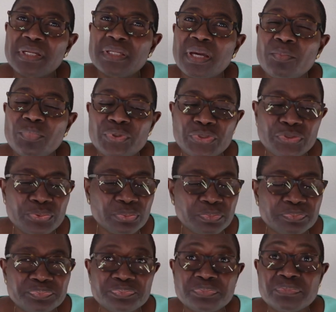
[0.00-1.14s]
Number two,
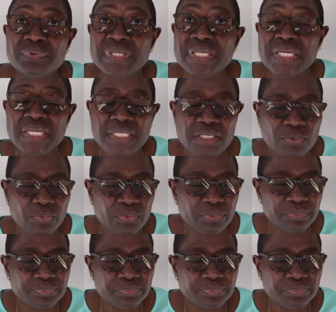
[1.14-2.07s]
the Kindle